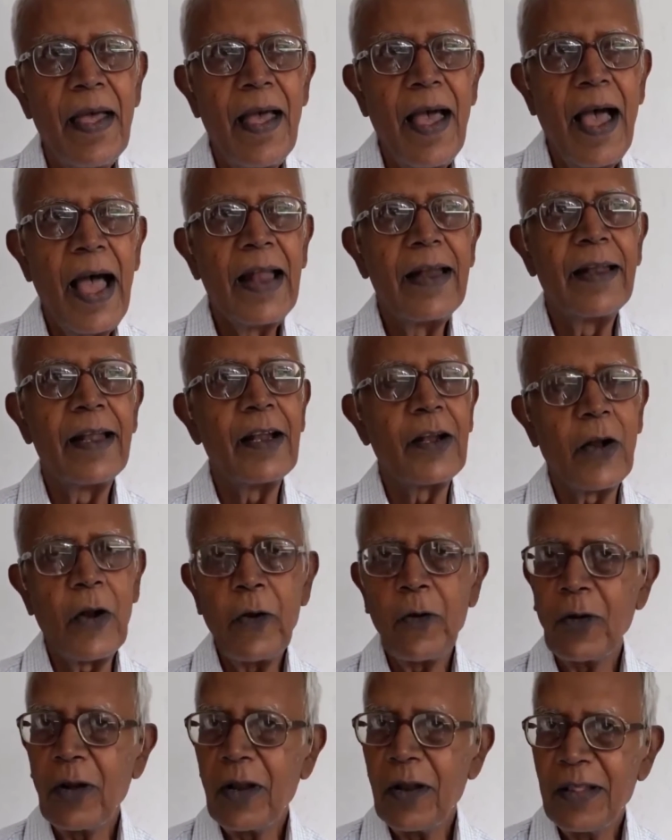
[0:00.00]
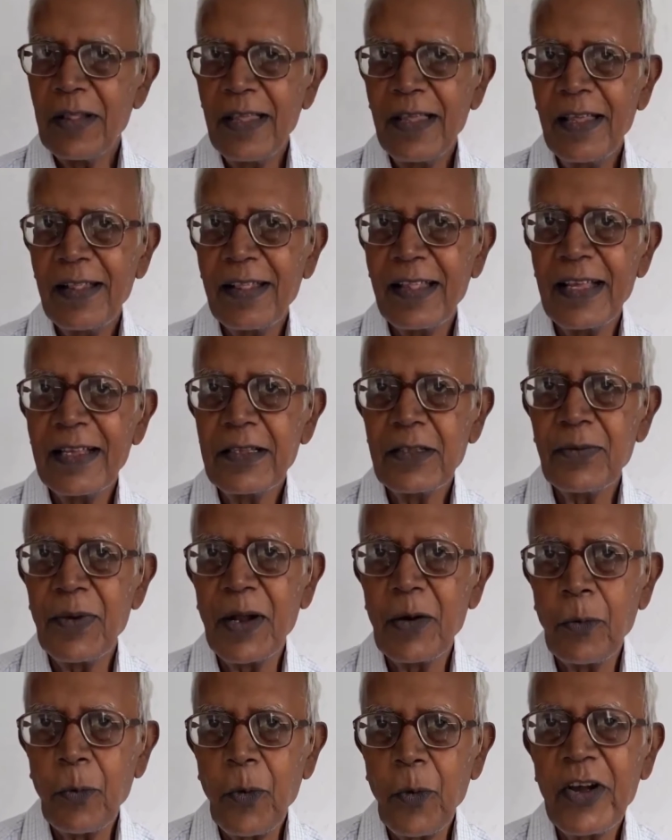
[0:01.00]
And it looked, things
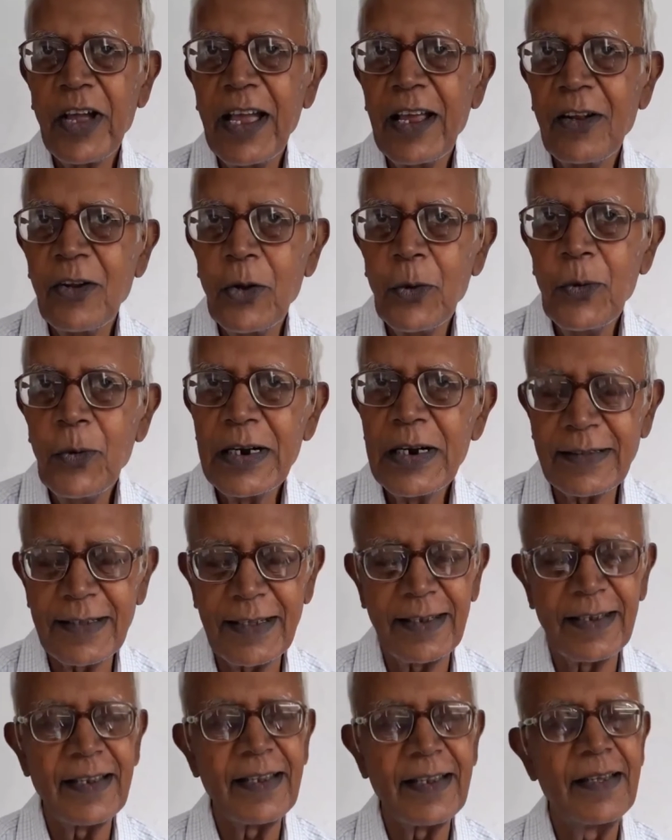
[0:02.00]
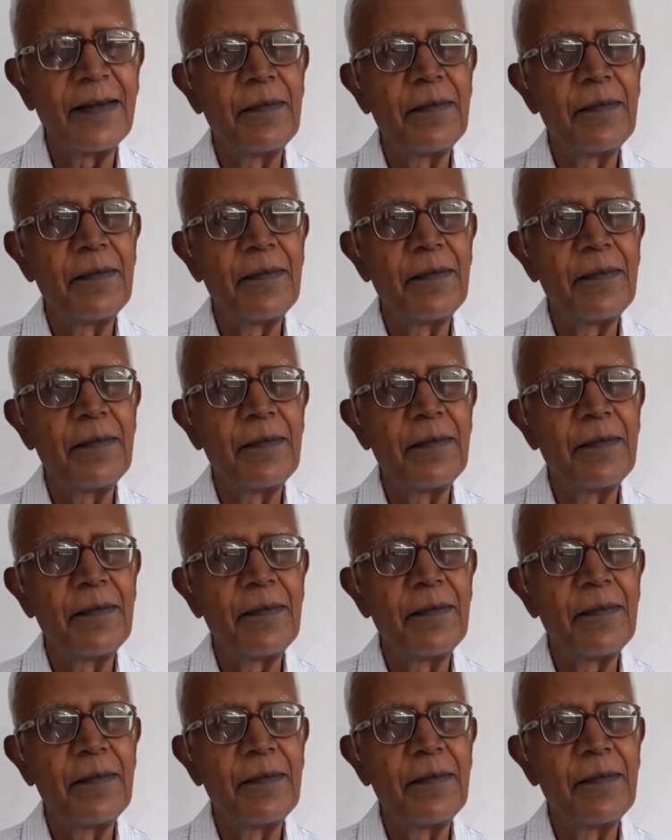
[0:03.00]
were working towards it.